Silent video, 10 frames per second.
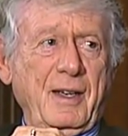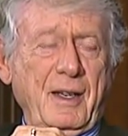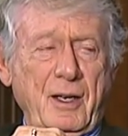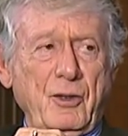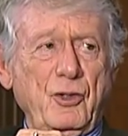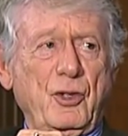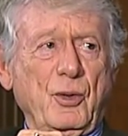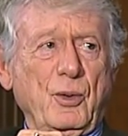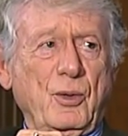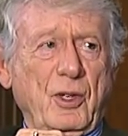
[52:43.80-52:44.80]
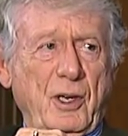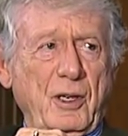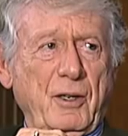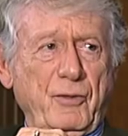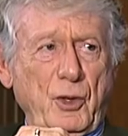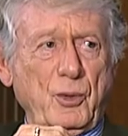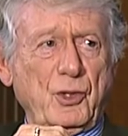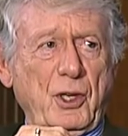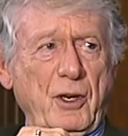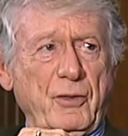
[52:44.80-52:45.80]
into the kind of
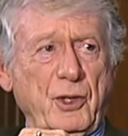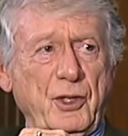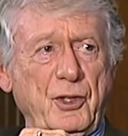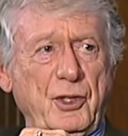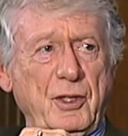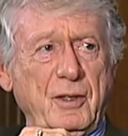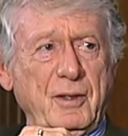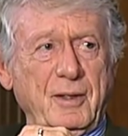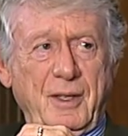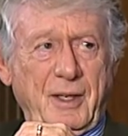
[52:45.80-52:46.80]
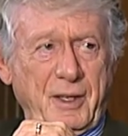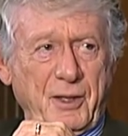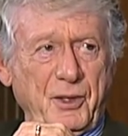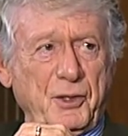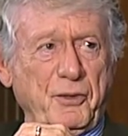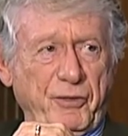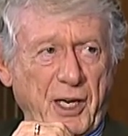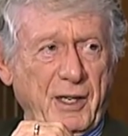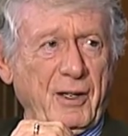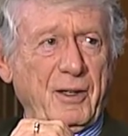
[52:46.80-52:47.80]
news coverage that is
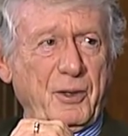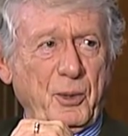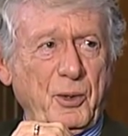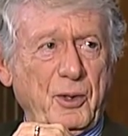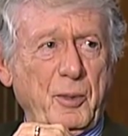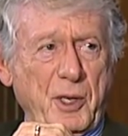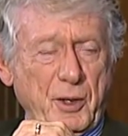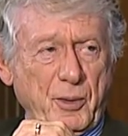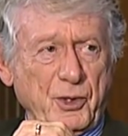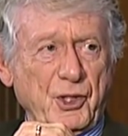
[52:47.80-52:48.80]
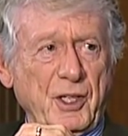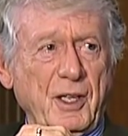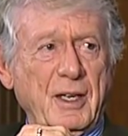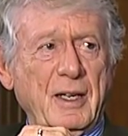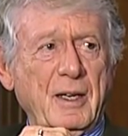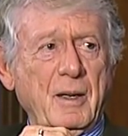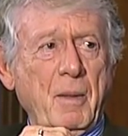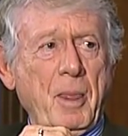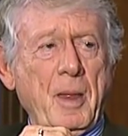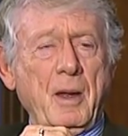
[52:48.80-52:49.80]
vital to a democracy. How would the money
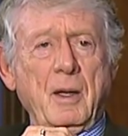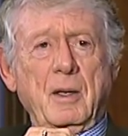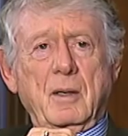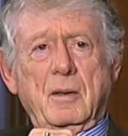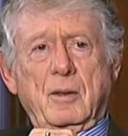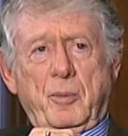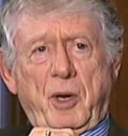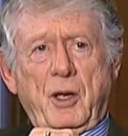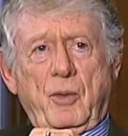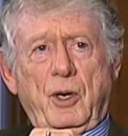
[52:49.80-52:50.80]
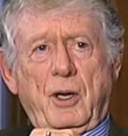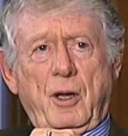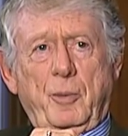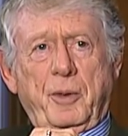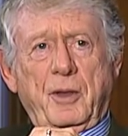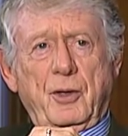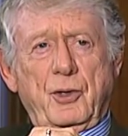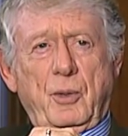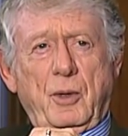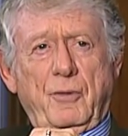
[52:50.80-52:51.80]
help? The money would help in
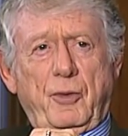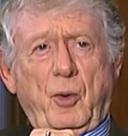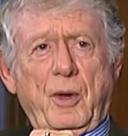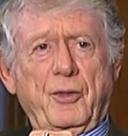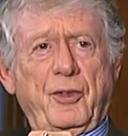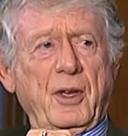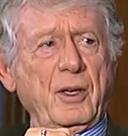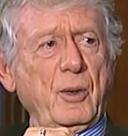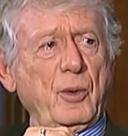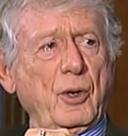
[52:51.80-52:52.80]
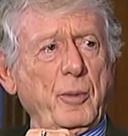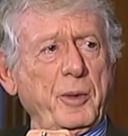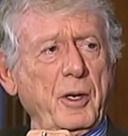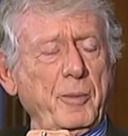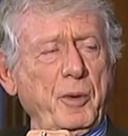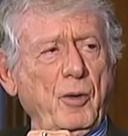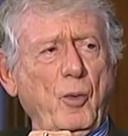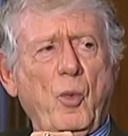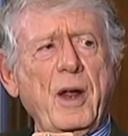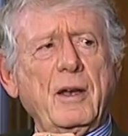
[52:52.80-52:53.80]
that you would, for one thing, you would open up your.
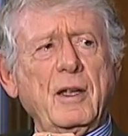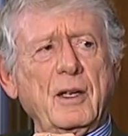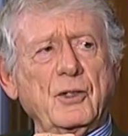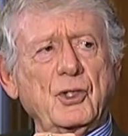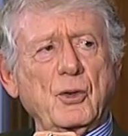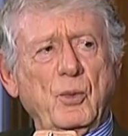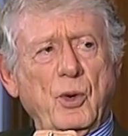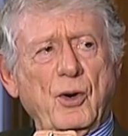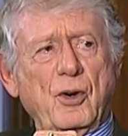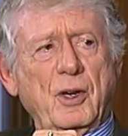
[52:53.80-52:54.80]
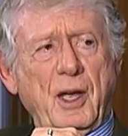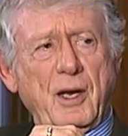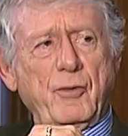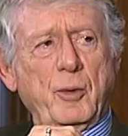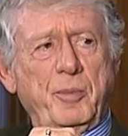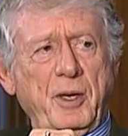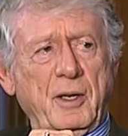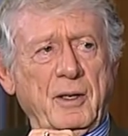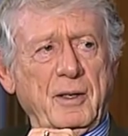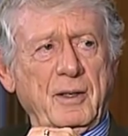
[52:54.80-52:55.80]
When has the world ever been,